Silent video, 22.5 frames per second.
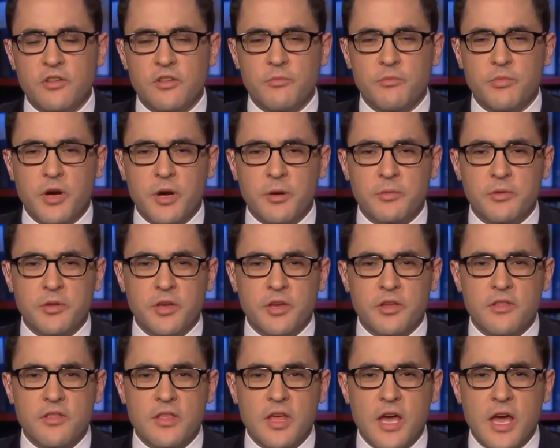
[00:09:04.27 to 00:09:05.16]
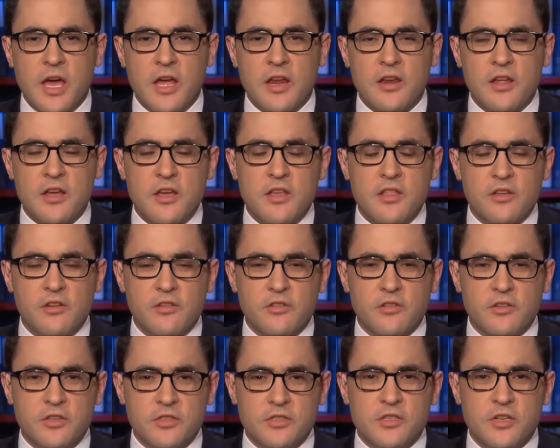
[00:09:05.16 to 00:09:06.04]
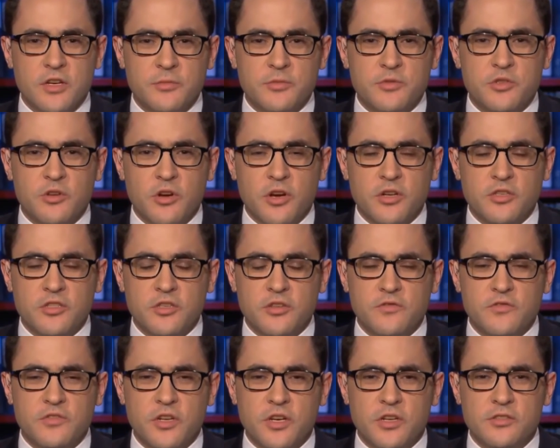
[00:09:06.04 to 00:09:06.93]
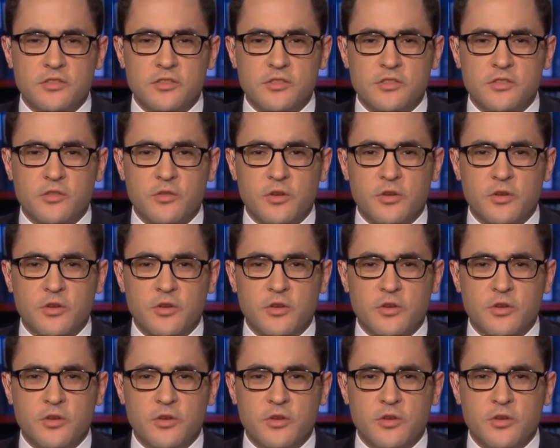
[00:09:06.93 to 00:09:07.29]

to the public that there is an obstruction of justice